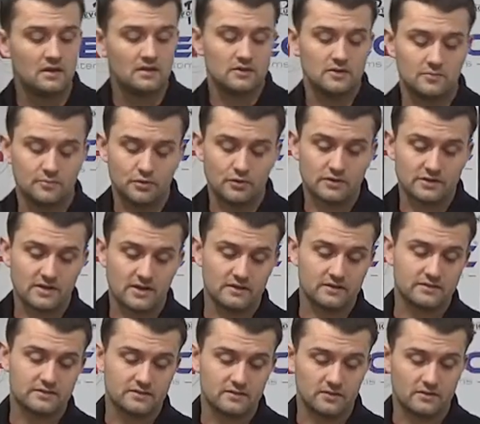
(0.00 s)
you push on
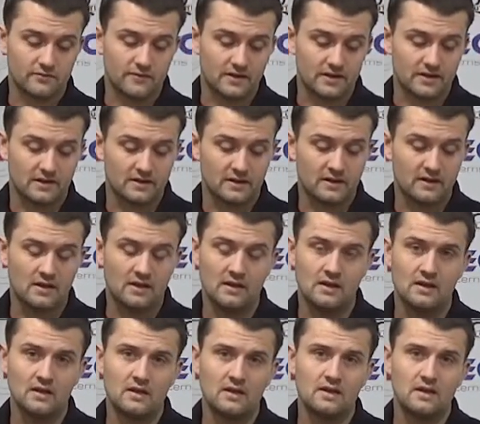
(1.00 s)
the Zerk fitting,
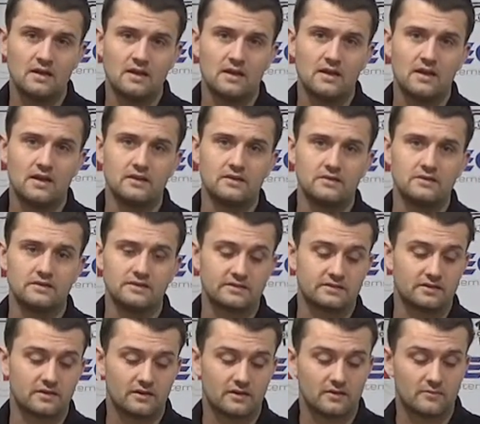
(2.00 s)
and you just
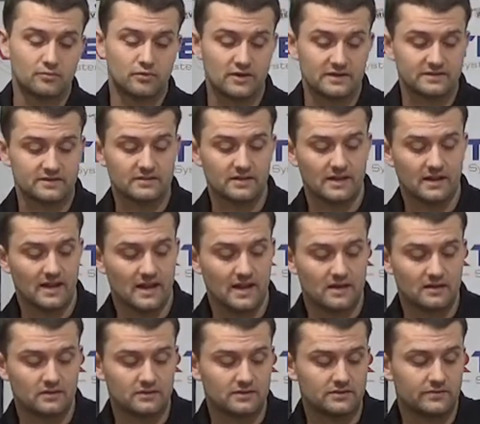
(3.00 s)
start compressing that
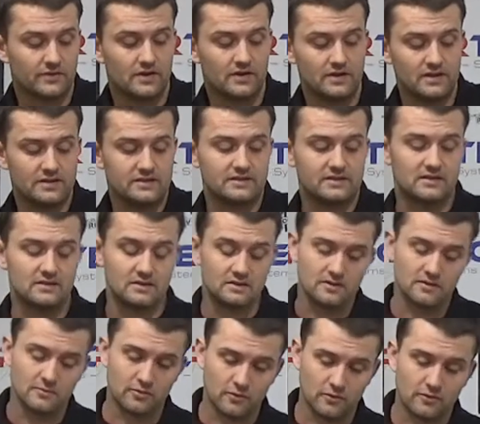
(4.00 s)
handle. It's very easy.
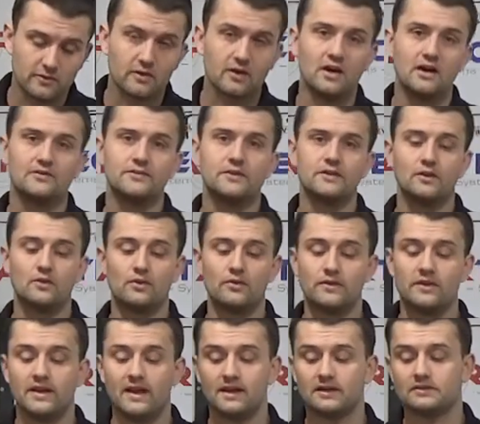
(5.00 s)
You pull it off, you go to
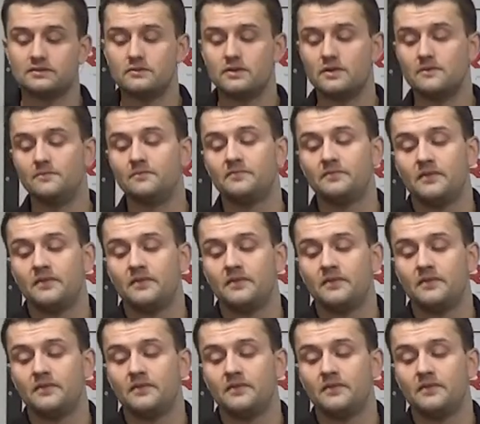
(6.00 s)
the next one.